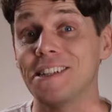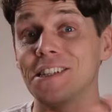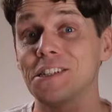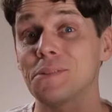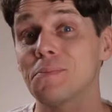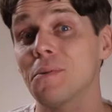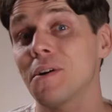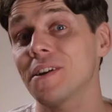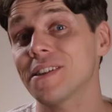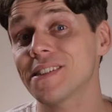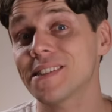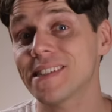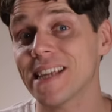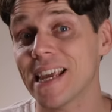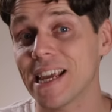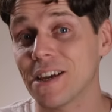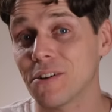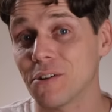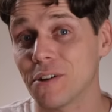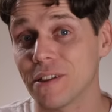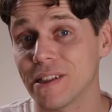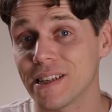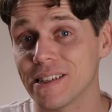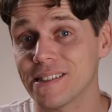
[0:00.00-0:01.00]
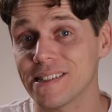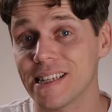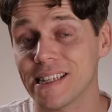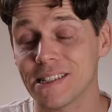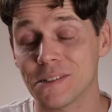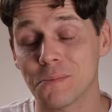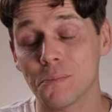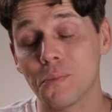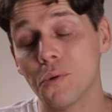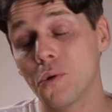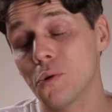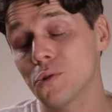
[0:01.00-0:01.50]
Despite saying all of this,
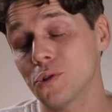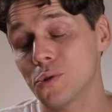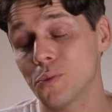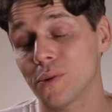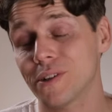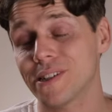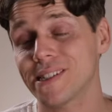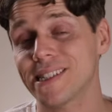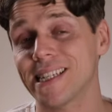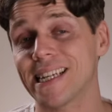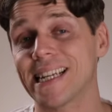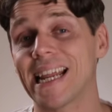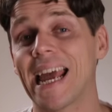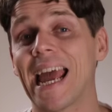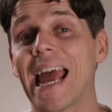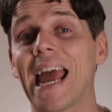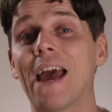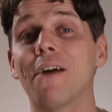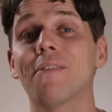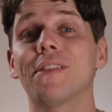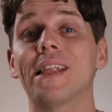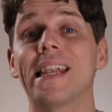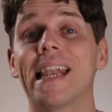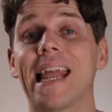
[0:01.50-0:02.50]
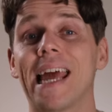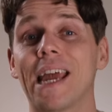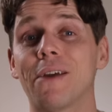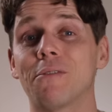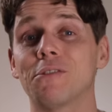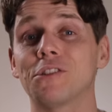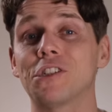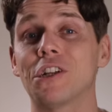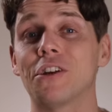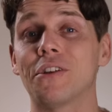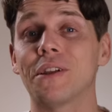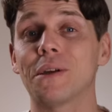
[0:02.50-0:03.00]
it's important to understand how the
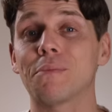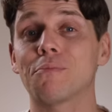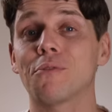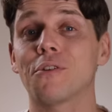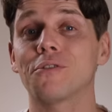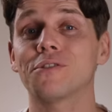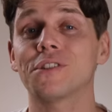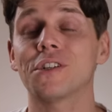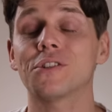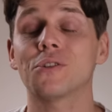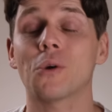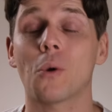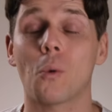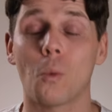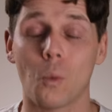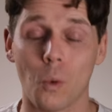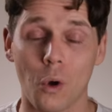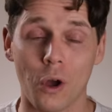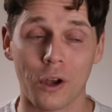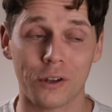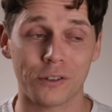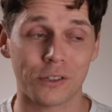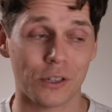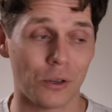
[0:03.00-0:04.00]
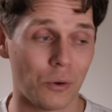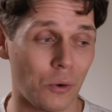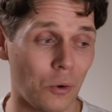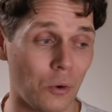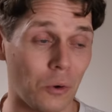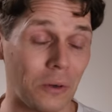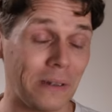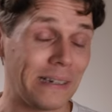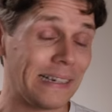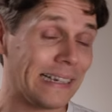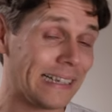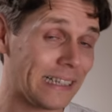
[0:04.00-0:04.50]
language learning process works though,
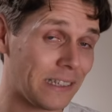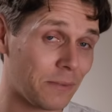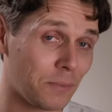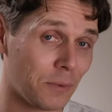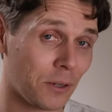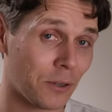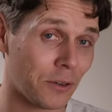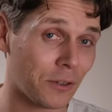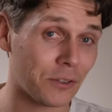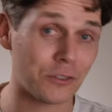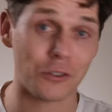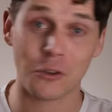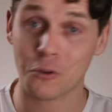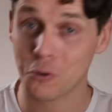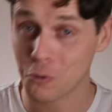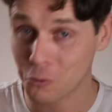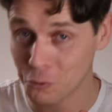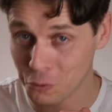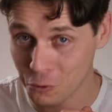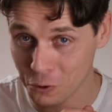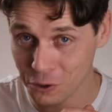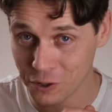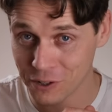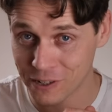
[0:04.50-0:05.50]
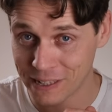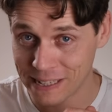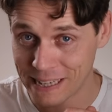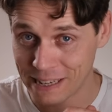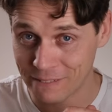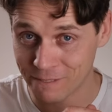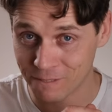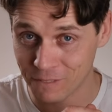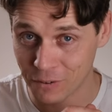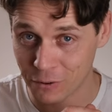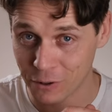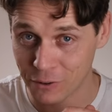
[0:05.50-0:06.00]
or let's be honest, you're not gonna
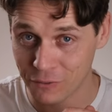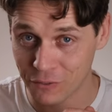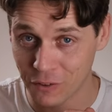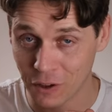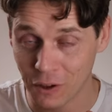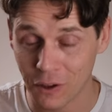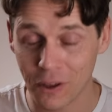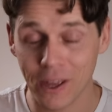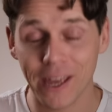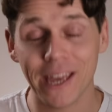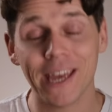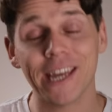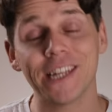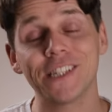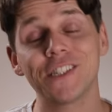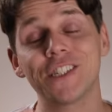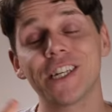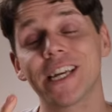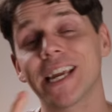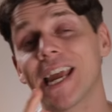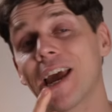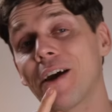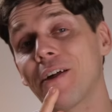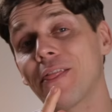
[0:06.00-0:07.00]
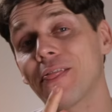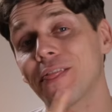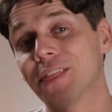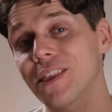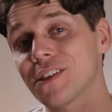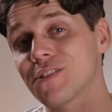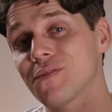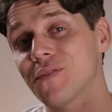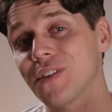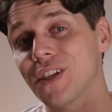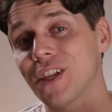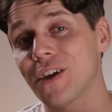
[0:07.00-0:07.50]
get very far. Check out
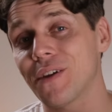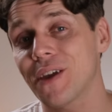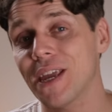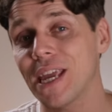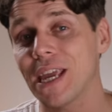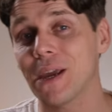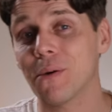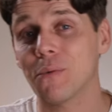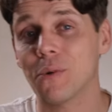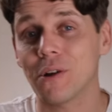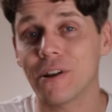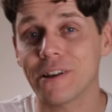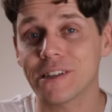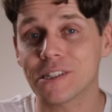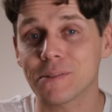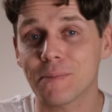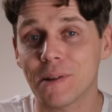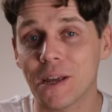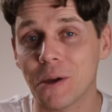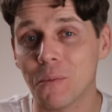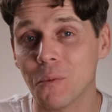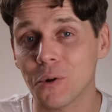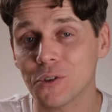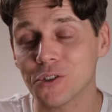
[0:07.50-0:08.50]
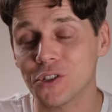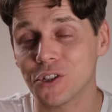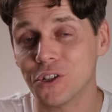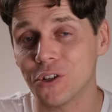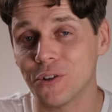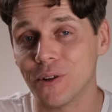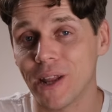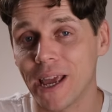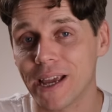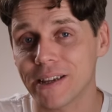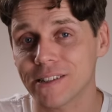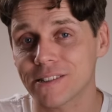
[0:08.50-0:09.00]
this video here while I explain what to
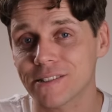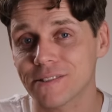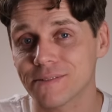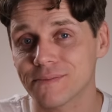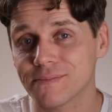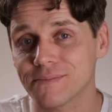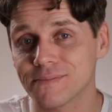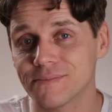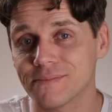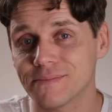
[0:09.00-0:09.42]
do next.